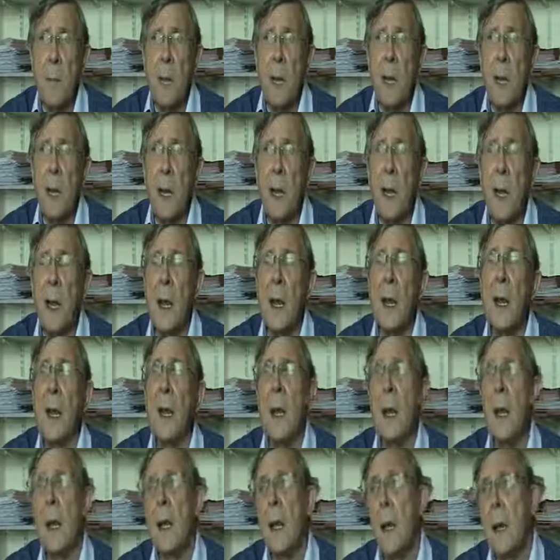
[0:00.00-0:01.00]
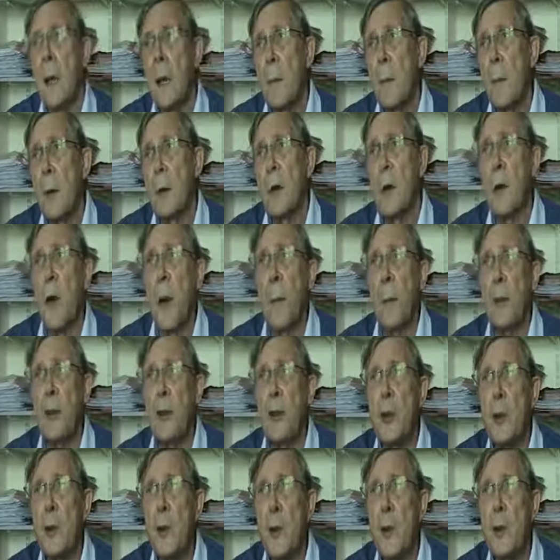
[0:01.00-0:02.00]
may be clear, but an
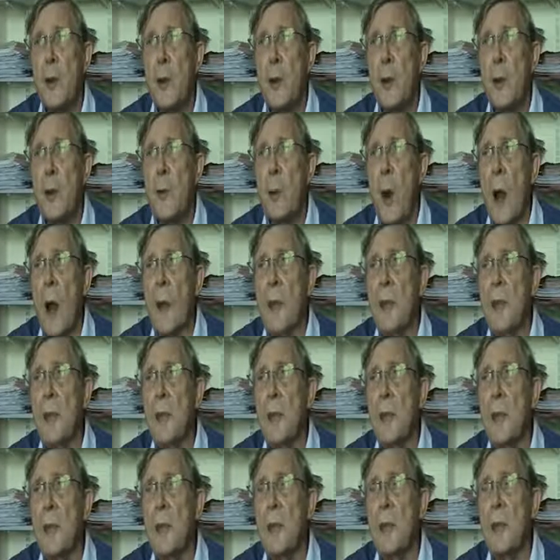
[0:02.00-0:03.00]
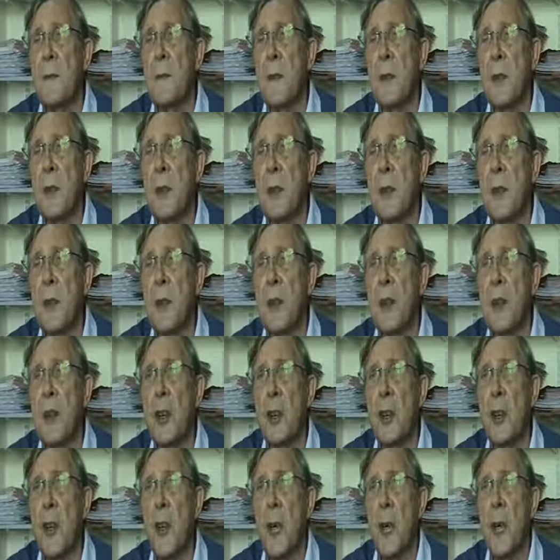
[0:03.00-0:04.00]
opportunity arises for the
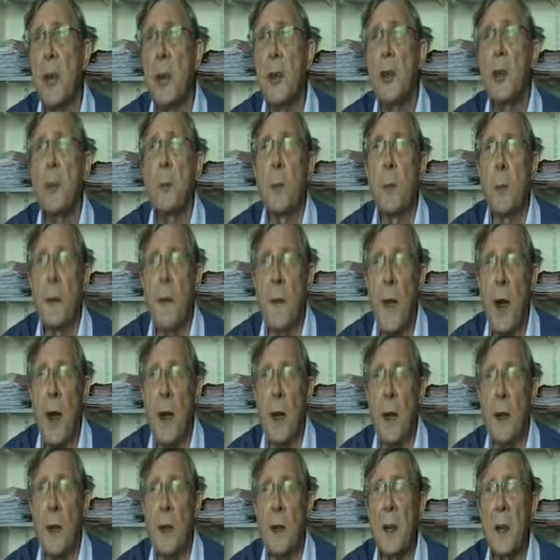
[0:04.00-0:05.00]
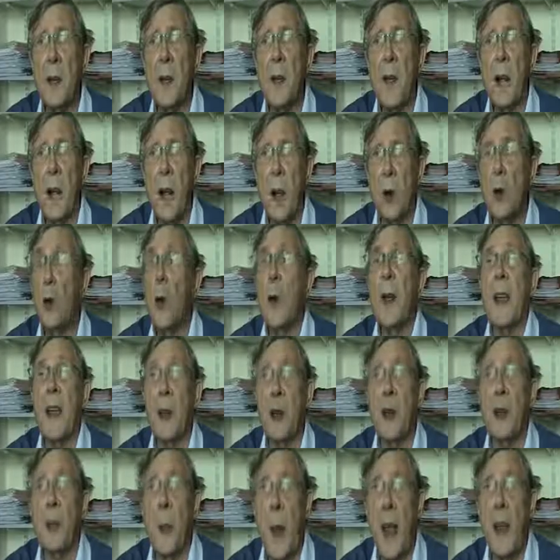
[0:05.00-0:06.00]
teacher to provide a
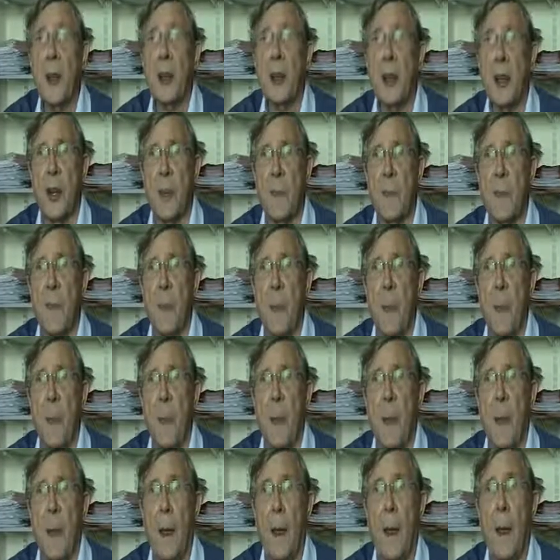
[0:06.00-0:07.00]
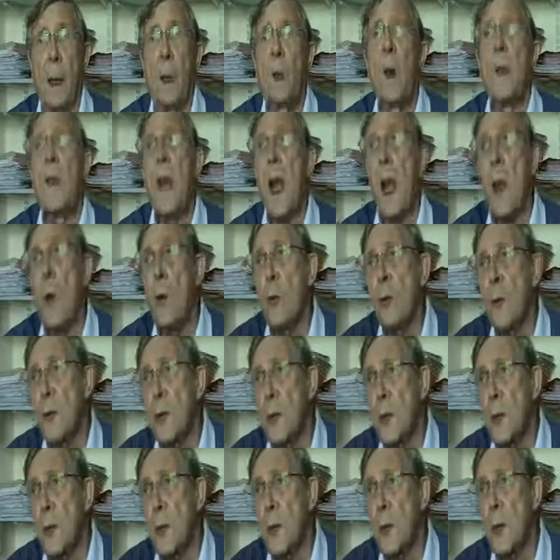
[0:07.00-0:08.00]
quick correction
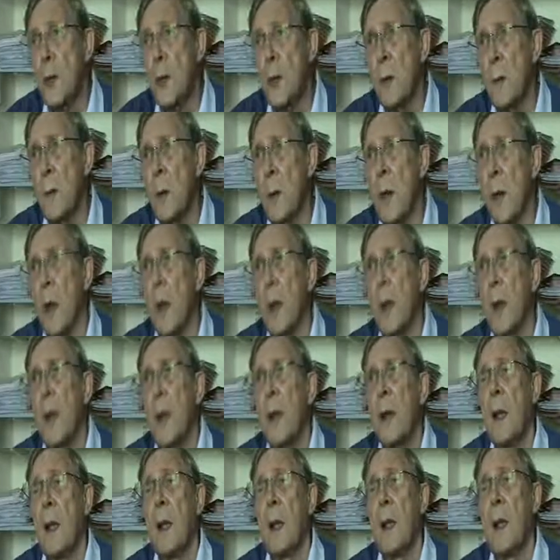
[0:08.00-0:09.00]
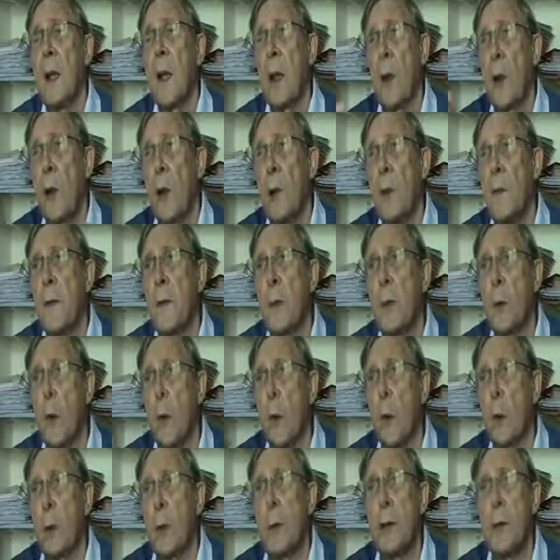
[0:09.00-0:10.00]
without disturbing the
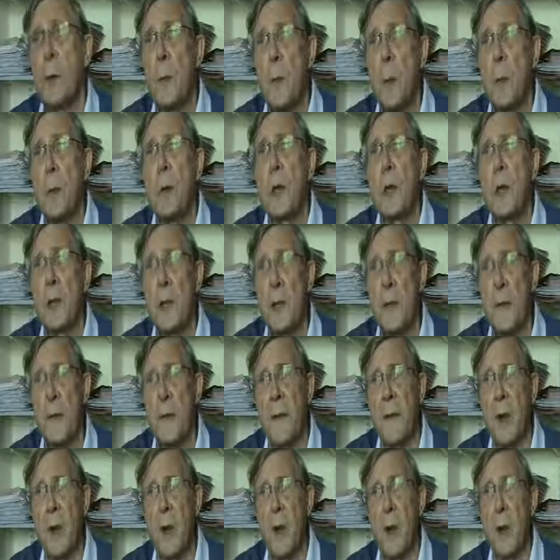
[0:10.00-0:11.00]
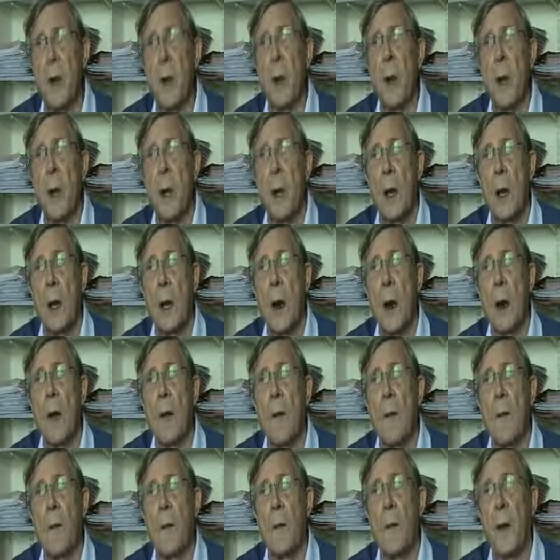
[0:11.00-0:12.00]
overall communicative flow
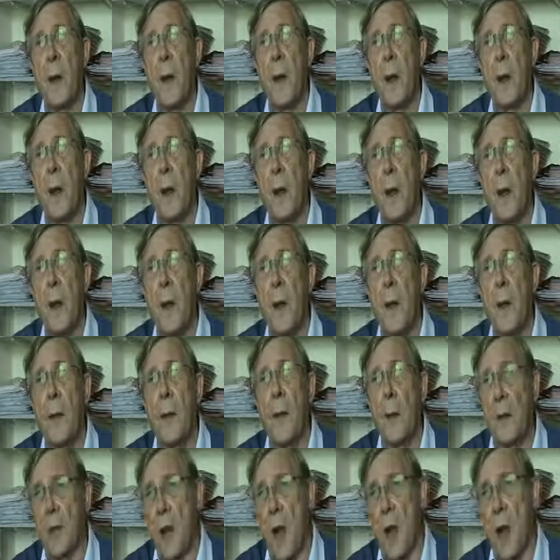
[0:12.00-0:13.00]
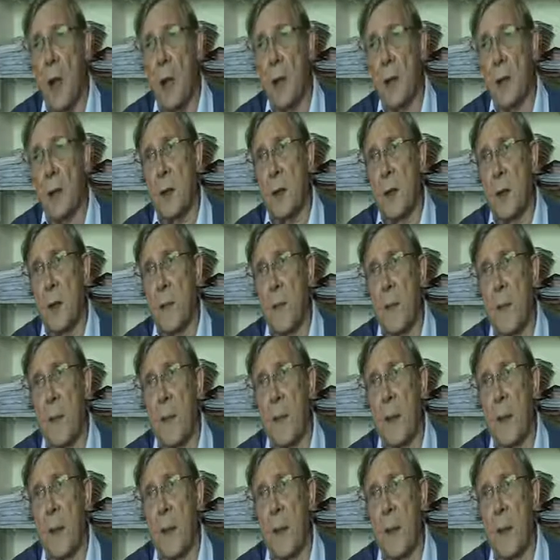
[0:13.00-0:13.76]
of the task.